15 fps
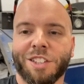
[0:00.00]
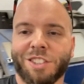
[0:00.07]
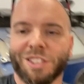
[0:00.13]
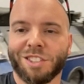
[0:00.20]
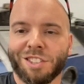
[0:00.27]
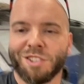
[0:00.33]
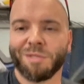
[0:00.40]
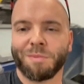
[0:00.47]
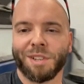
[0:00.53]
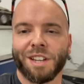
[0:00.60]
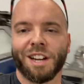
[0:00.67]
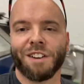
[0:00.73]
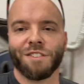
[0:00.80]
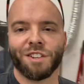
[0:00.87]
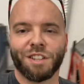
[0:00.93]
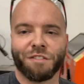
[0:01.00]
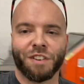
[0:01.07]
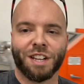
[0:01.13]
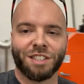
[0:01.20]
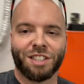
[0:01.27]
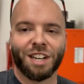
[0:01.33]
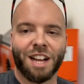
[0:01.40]
system to get everything
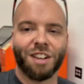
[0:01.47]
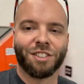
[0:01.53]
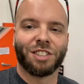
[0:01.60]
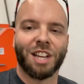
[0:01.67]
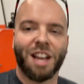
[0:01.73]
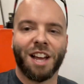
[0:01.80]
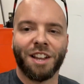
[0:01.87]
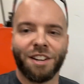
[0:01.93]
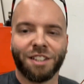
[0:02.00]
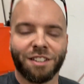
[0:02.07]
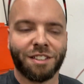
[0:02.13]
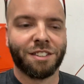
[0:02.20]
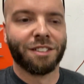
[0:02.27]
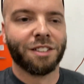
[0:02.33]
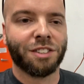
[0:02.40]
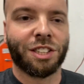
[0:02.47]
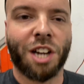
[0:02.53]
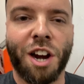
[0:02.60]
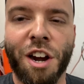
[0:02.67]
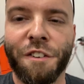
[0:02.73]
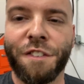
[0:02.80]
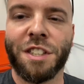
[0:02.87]
vented outside.
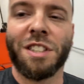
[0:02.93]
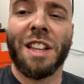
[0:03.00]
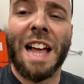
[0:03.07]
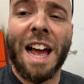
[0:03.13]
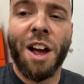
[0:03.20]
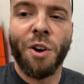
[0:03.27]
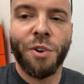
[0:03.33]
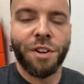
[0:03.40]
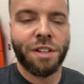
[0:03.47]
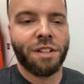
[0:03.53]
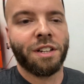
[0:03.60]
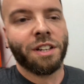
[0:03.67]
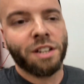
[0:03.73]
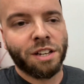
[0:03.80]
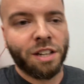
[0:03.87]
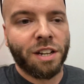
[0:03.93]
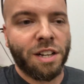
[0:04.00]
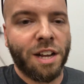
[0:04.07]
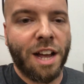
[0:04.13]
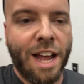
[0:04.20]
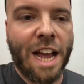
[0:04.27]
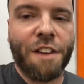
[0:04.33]
Sorry if it's loud.
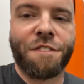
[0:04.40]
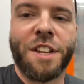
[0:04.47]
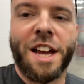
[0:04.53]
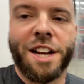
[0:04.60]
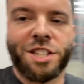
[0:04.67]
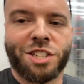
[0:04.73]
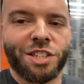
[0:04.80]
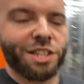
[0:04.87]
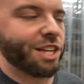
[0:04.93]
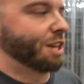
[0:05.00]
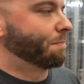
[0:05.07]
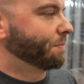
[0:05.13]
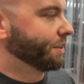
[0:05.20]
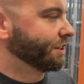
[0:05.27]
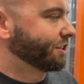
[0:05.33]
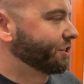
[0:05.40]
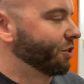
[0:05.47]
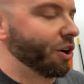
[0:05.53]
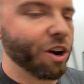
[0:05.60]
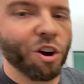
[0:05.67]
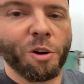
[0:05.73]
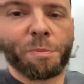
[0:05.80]
I have to actually keep this
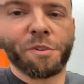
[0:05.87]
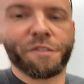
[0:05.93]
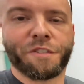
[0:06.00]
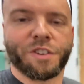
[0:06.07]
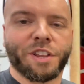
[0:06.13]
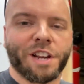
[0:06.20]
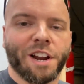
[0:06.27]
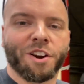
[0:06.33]
door open for the air